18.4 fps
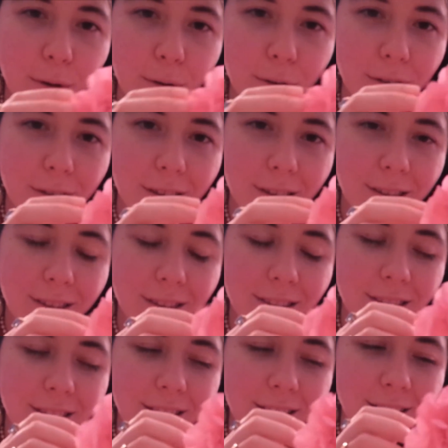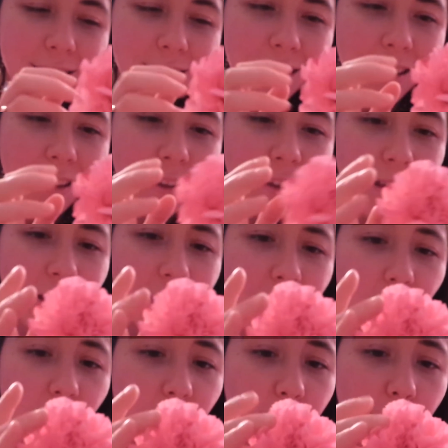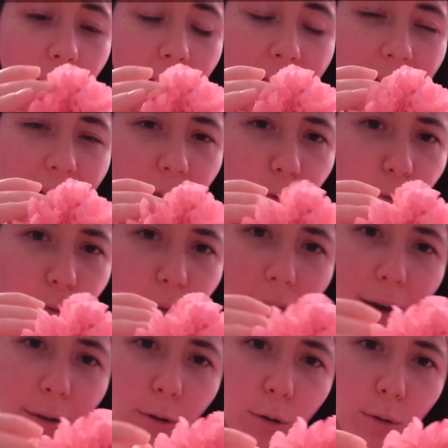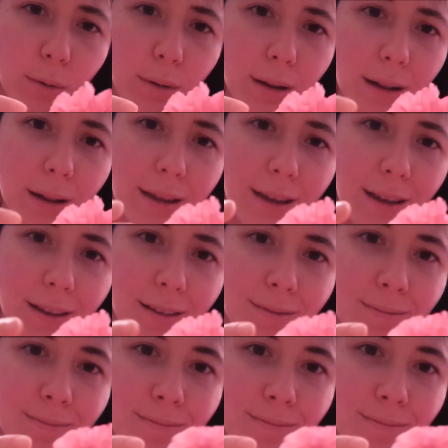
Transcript: roses, smell any flower, really.